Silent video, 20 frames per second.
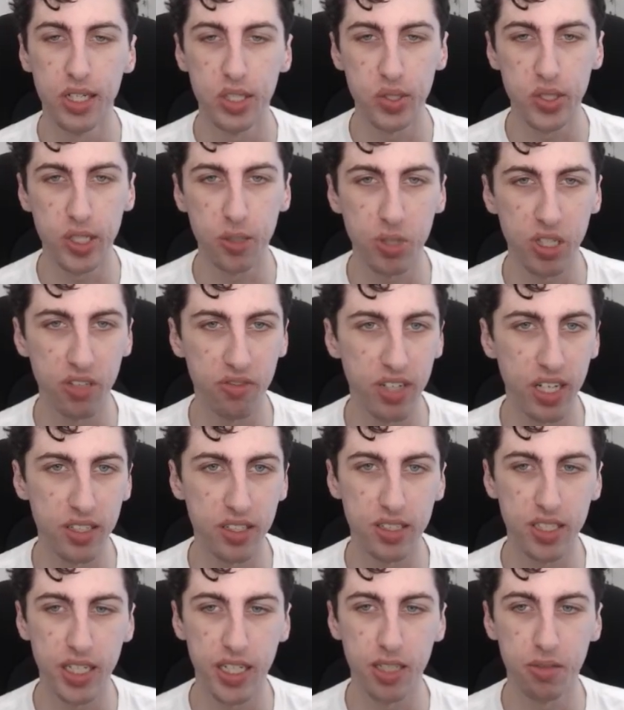You get to play
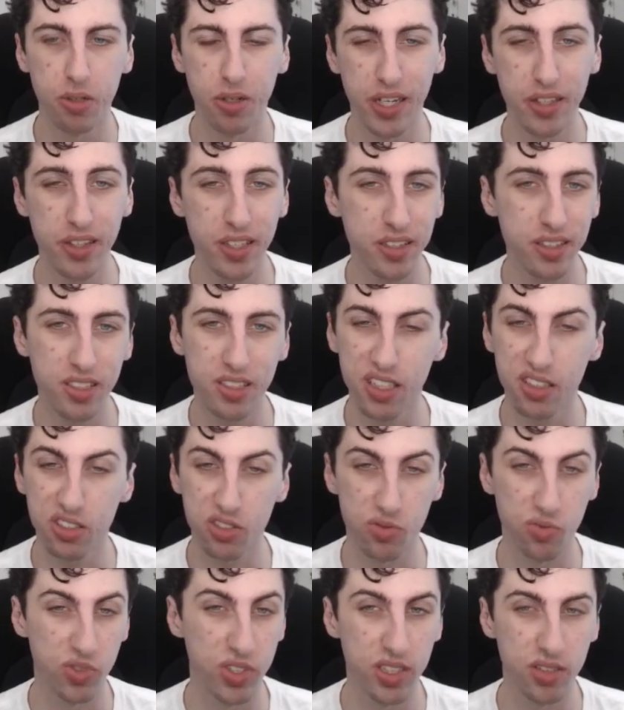Valiant Dynamo. I think this
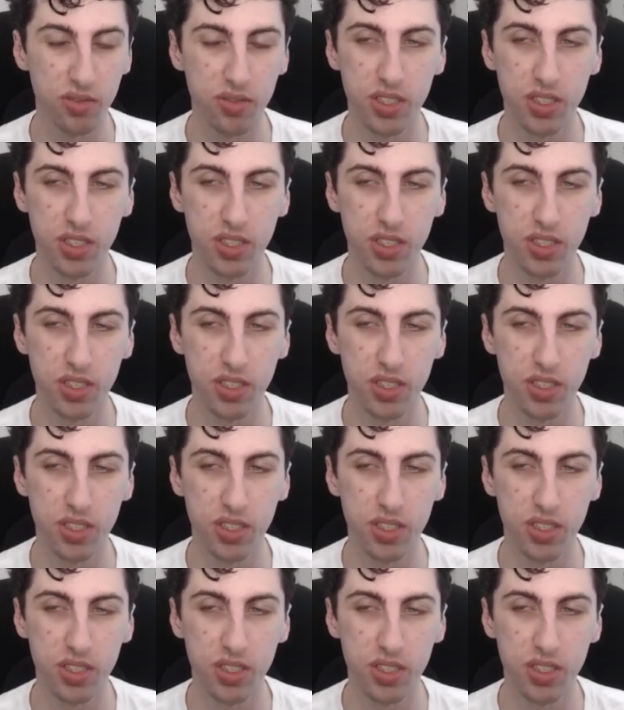deck's really,